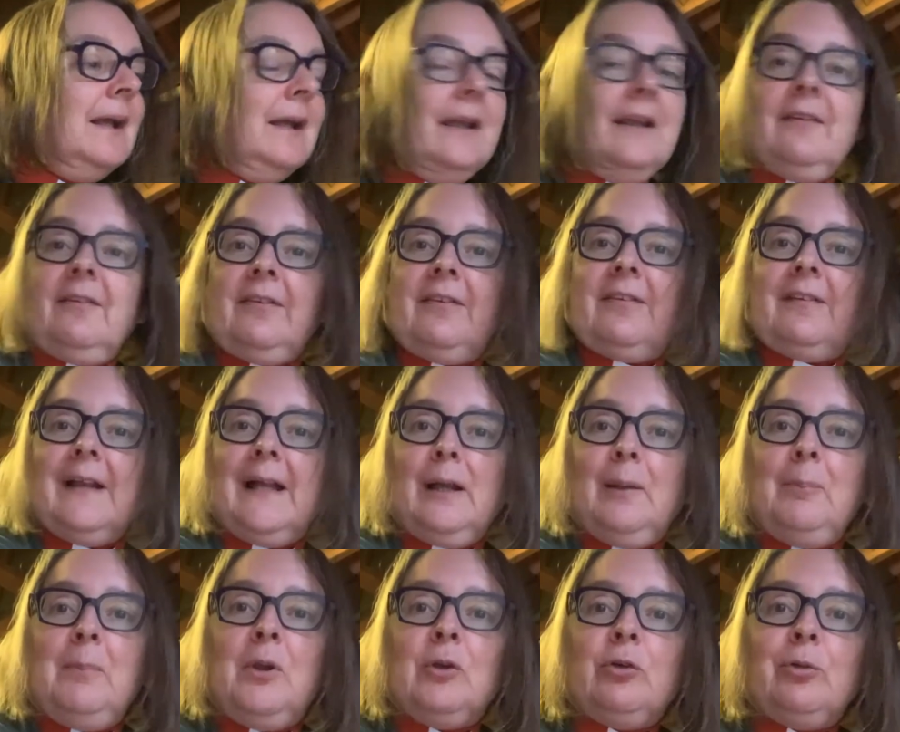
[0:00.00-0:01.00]
It's
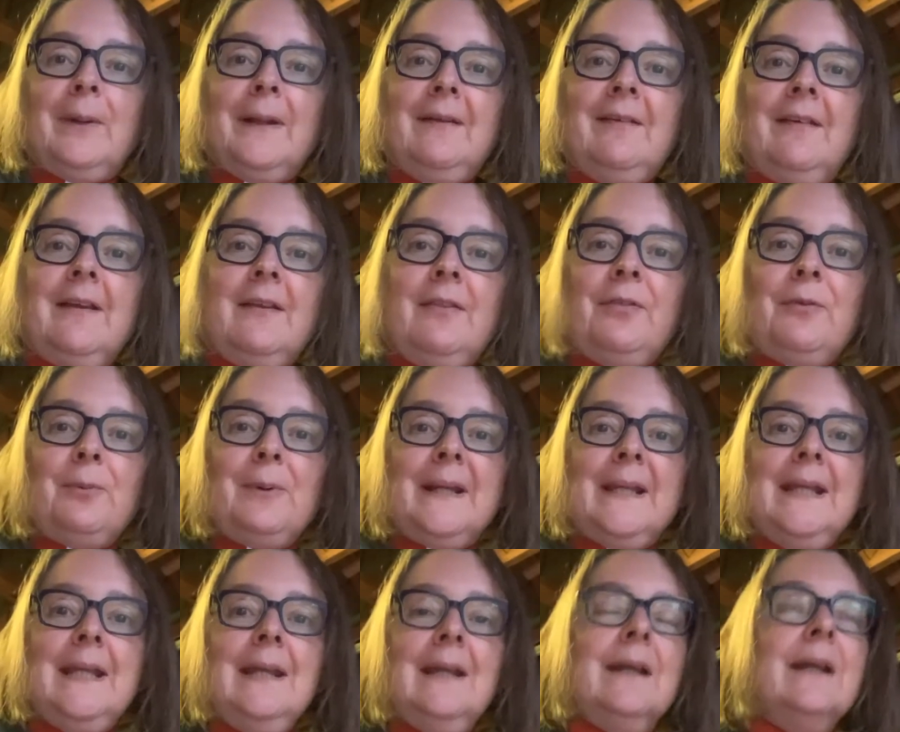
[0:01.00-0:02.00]
Psalm
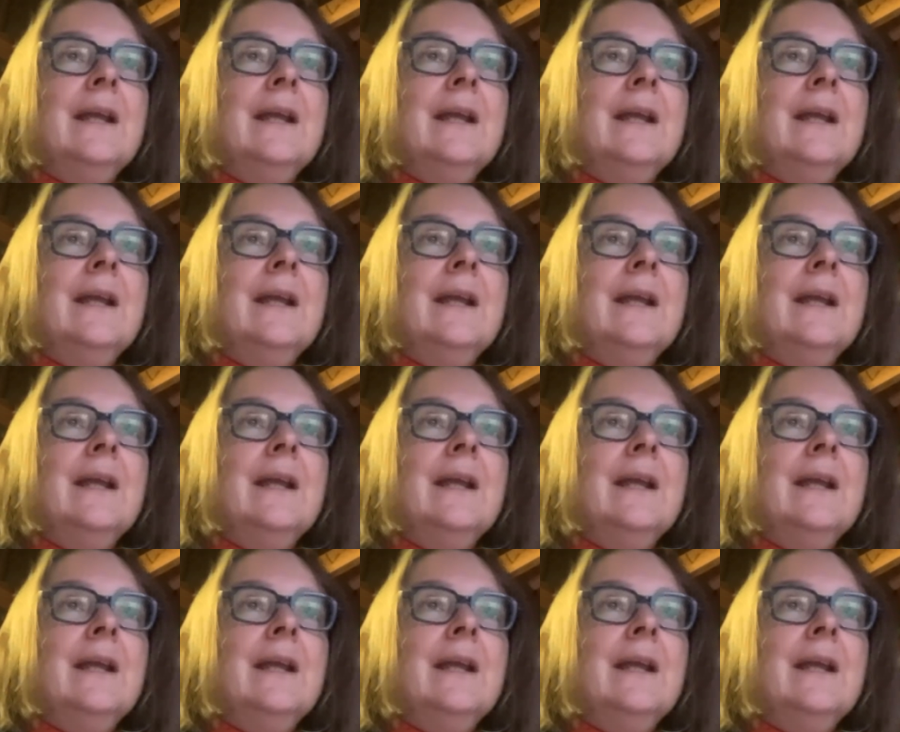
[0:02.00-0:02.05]
23.